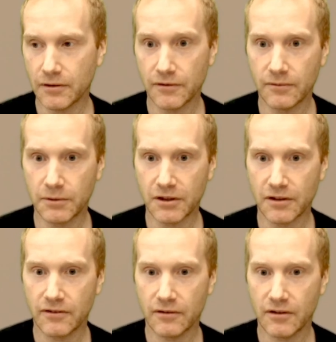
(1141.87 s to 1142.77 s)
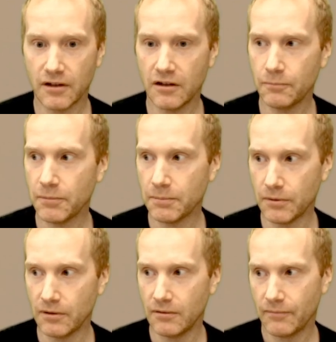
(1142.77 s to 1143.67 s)
also because a lot of
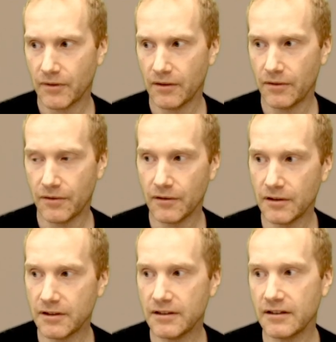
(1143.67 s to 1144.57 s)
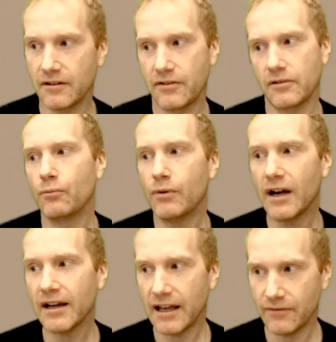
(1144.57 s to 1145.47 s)
people thought,
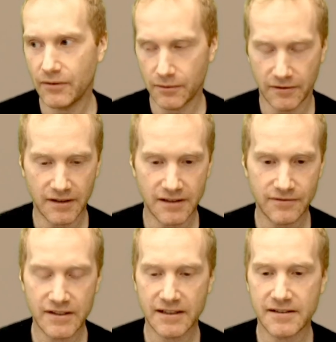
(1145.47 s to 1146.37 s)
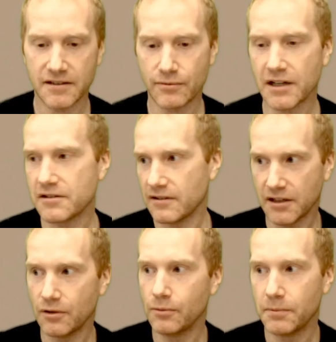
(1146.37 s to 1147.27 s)
why have all these physics interactions
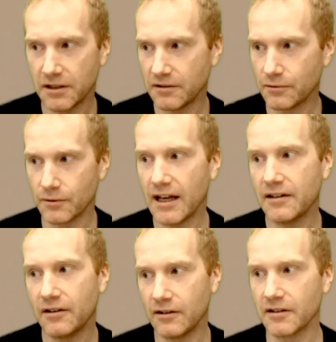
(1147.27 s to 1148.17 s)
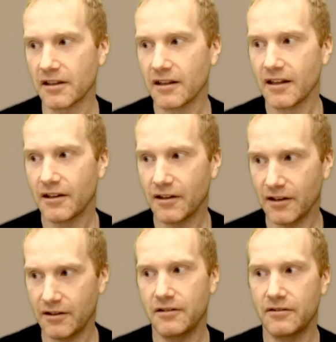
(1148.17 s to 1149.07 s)
like opening door analog?
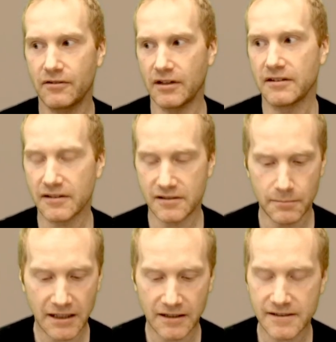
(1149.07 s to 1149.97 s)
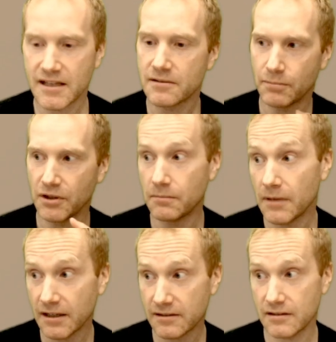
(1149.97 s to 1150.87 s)
Like, doesn't make any sense, but it
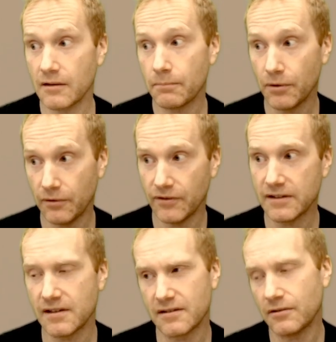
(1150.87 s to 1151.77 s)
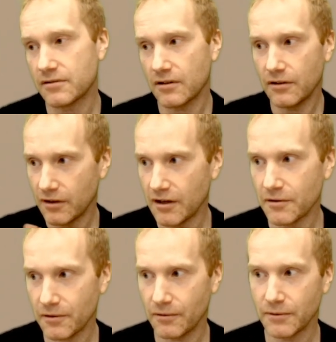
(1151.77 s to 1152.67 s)
makes perfect sense. There's
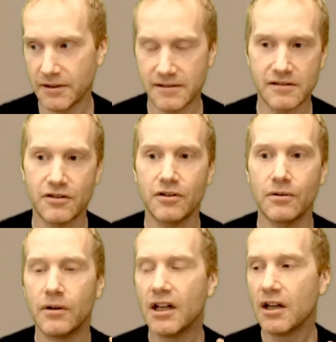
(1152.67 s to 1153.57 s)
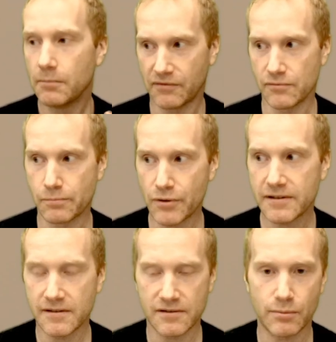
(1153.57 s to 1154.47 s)
other reasons too, but for
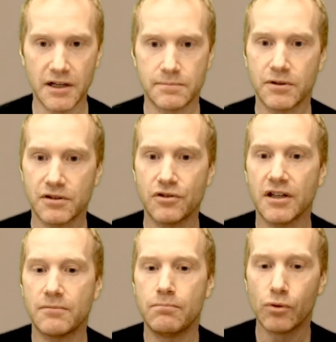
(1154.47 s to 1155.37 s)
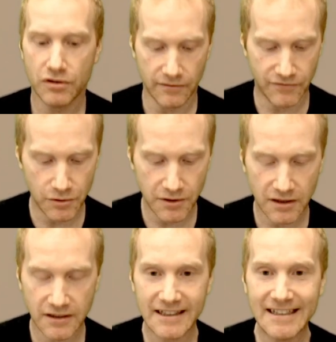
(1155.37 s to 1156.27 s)
presence wise, because you get more stuff, you
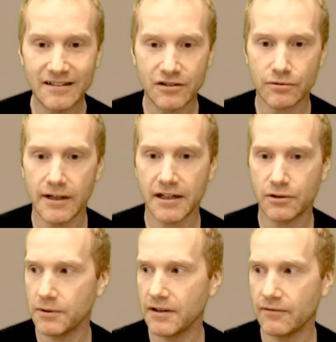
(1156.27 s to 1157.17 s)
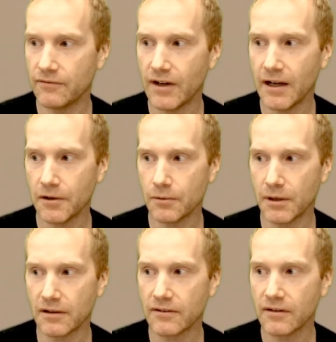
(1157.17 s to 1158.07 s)
can interact with the
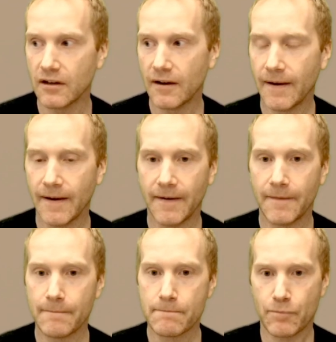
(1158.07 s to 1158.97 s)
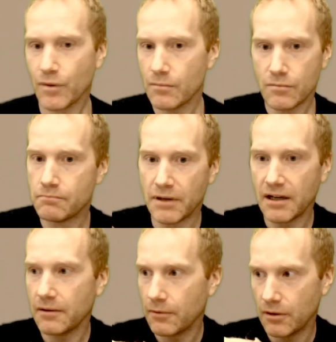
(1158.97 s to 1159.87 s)
environment
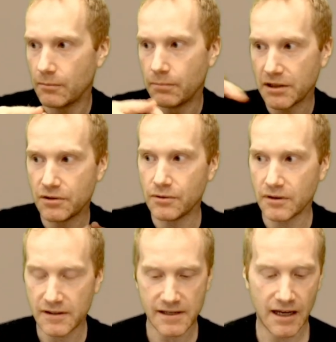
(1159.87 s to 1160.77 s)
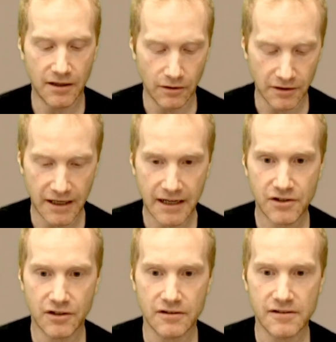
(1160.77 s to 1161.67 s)
by doing these analog
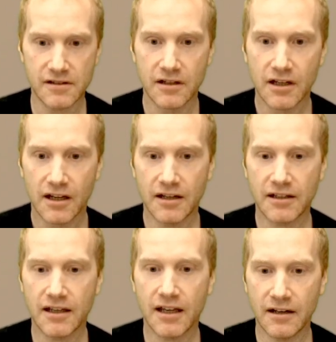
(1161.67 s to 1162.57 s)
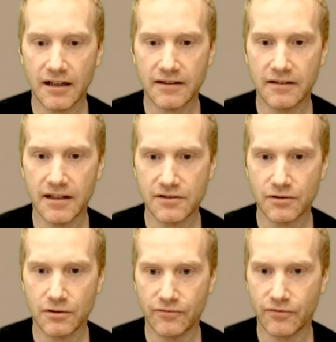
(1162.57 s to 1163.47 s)
actions. And again, that
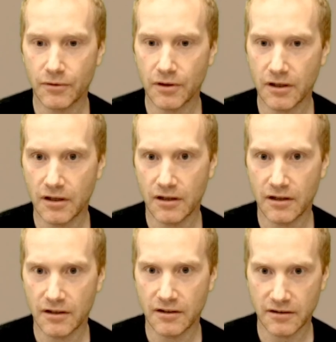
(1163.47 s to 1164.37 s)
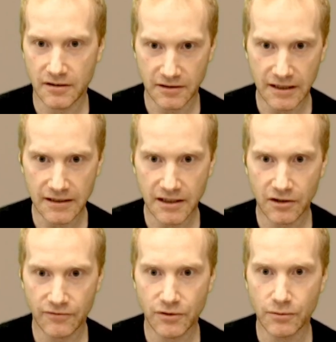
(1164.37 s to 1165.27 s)
sort of the
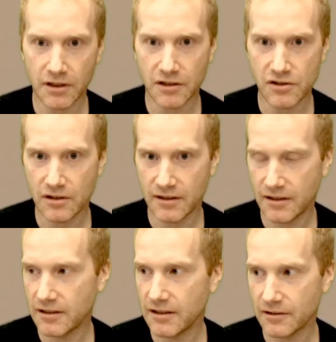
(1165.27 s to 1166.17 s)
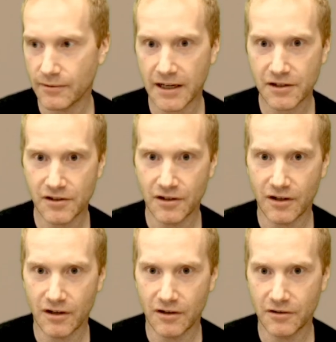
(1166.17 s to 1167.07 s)
idea of doing an interaction
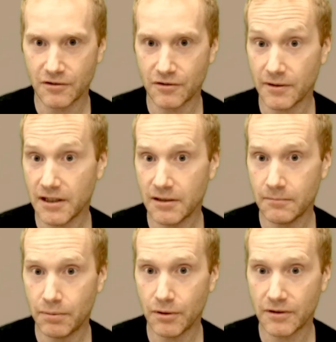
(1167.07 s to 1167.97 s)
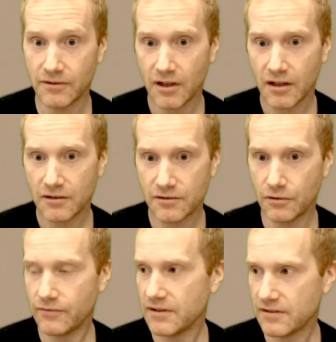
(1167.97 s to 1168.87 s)
on your input sort
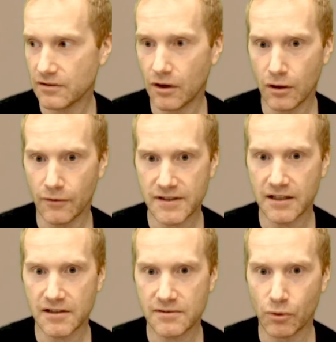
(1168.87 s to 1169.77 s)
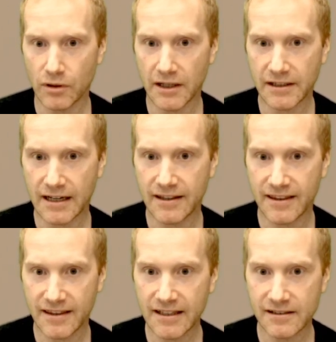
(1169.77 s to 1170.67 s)
of dissolves, and it's more like I
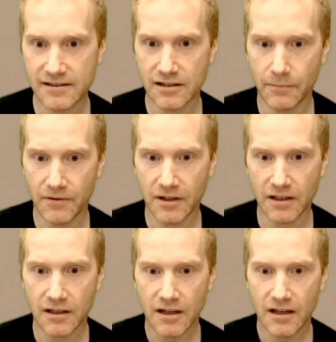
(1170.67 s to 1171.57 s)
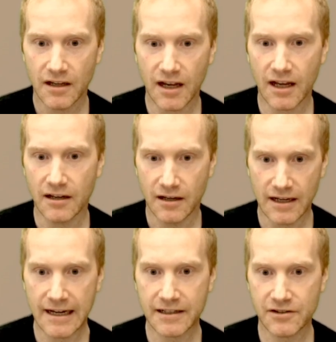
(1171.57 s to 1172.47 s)
think something and
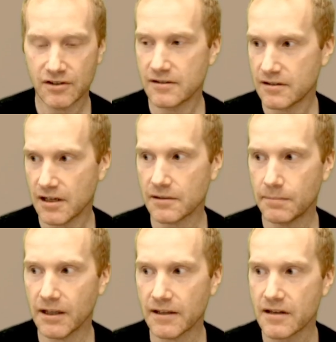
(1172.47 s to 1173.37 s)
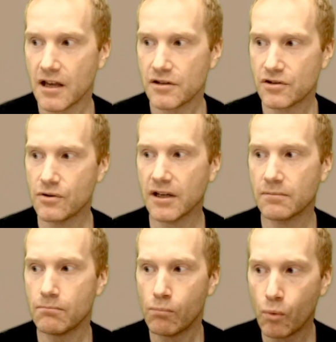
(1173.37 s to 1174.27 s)
actions take place. So you
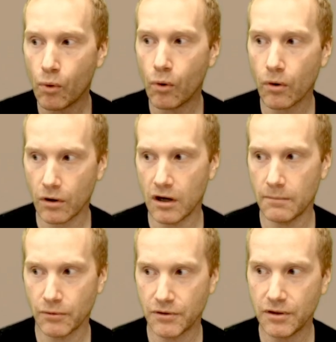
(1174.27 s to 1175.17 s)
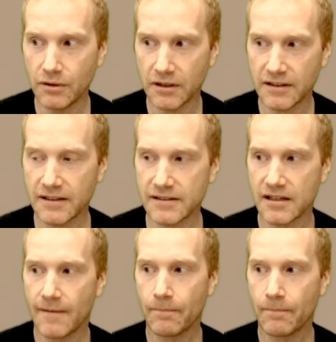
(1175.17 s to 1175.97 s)
get more opportunities